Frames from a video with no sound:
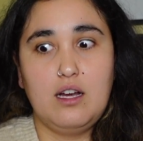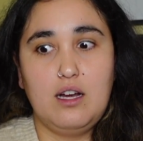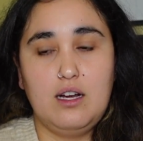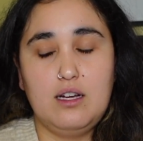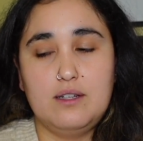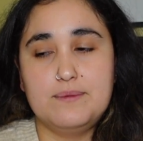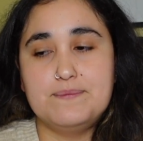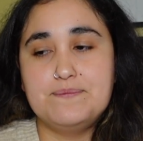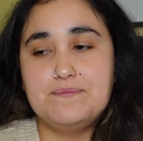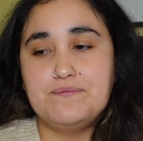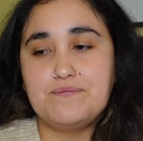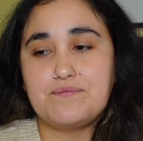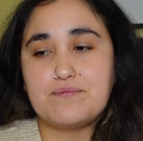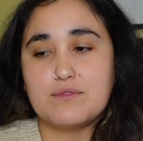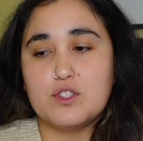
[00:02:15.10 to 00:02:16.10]
Um,
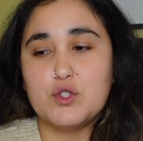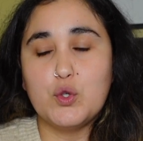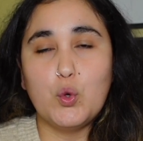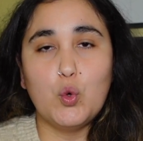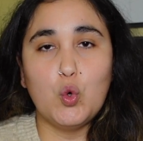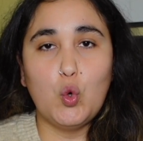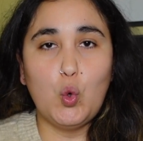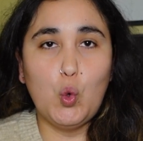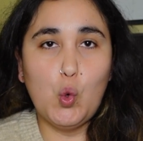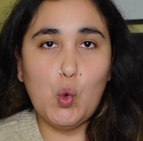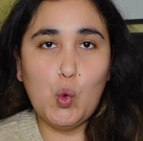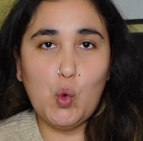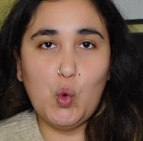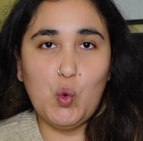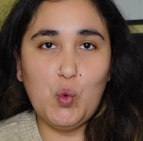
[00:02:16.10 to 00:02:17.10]
so
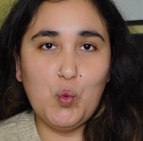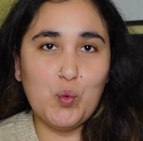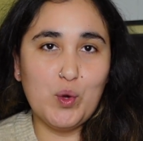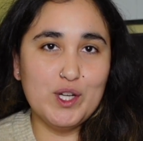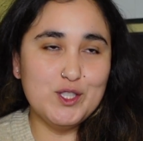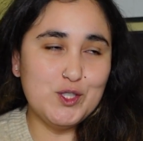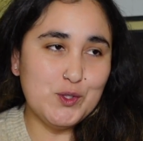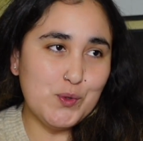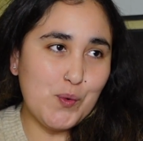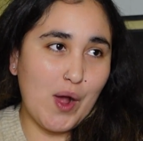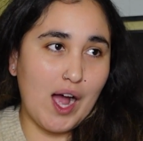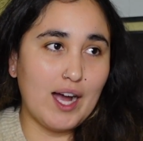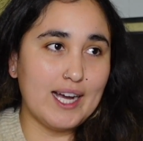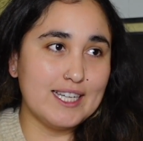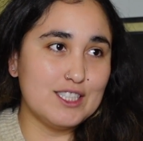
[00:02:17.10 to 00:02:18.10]
what do
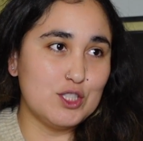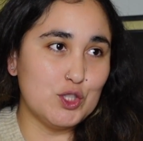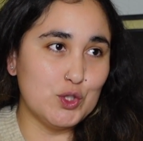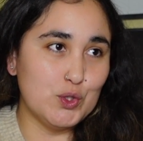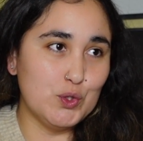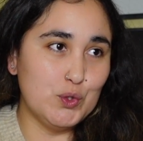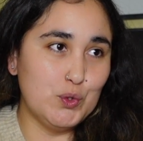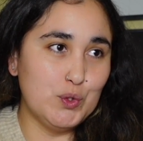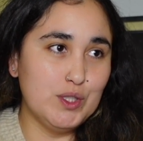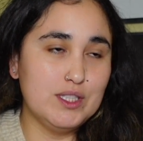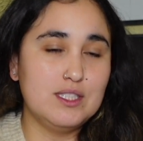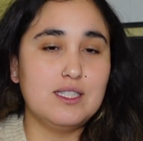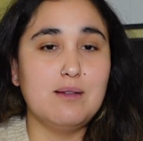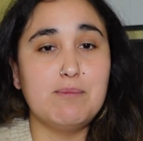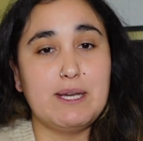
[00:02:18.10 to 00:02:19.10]
I do
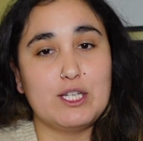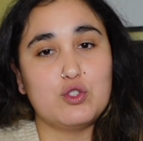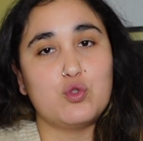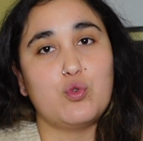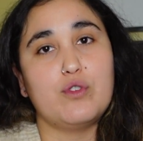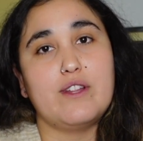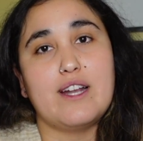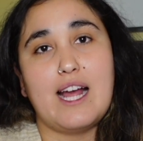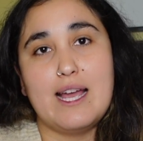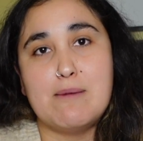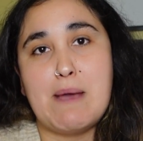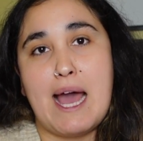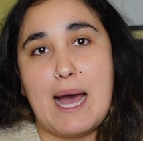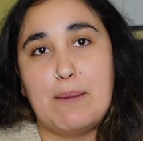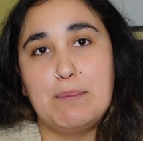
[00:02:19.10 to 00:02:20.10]
to make sure that I'm
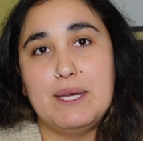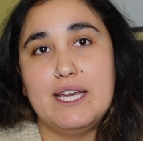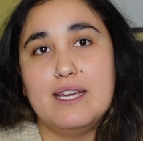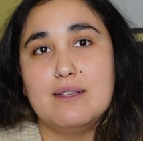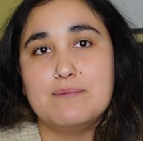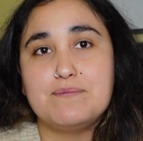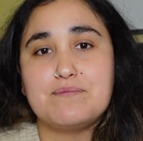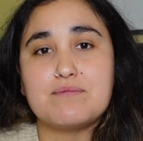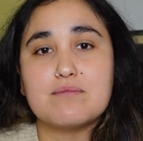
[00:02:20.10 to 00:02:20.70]
happy?